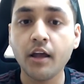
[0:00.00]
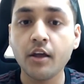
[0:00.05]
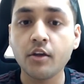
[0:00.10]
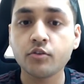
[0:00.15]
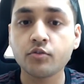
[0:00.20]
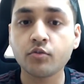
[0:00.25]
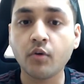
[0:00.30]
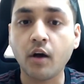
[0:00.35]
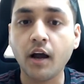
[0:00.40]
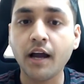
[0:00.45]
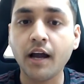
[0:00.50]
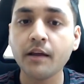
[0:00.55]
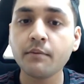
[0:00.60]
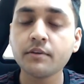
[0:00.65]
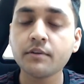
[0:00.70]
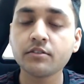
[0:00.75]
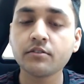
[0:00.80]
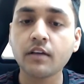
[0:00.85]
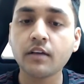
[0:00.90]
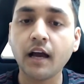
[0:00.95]
So I'm
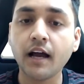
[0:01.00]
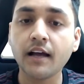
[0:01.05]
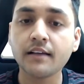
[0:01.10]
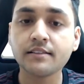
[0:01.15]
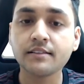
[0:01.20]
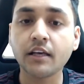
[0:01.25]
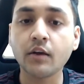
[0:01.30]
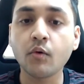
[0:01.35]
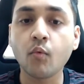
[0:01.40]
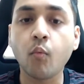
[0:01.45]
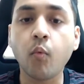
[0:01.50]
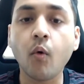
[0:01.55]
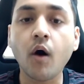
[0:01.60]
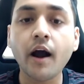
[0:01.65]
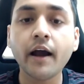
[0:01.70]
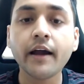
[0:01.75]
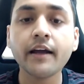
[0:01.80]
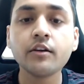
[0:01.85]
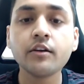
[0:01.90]
asking, why do